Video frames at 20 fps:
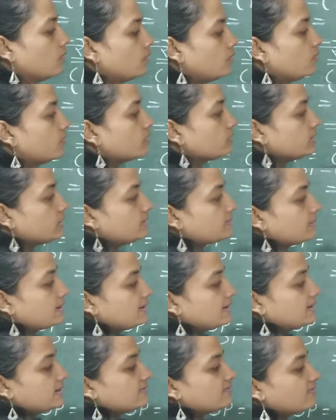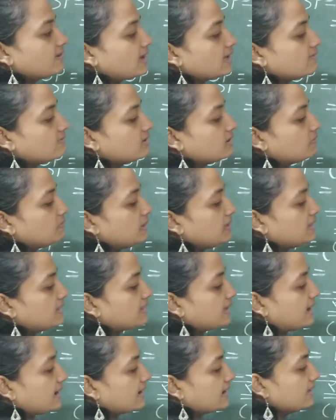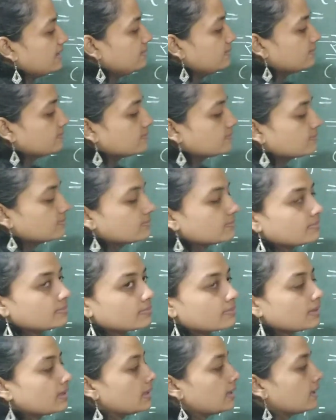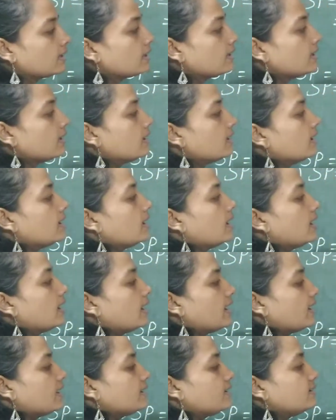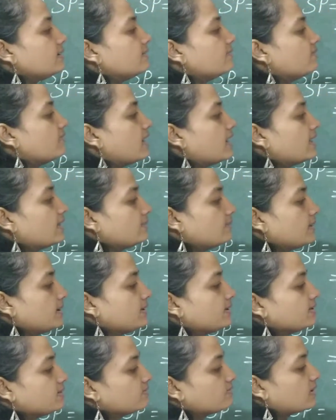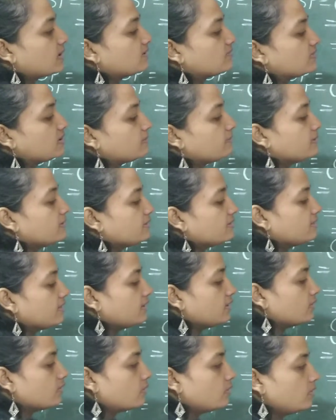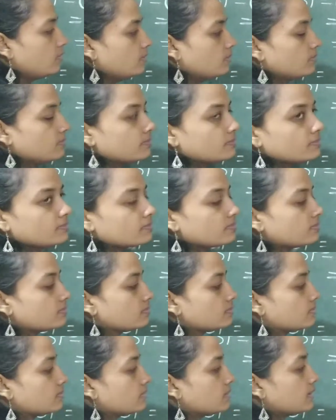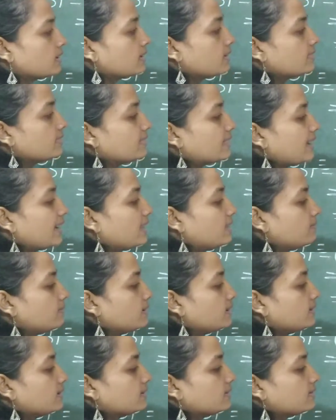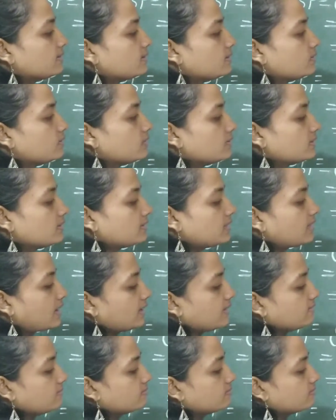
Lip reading: 14 minus 5 will be 9. And 1 minus 1 will be 0. 9 minus 0 is 9.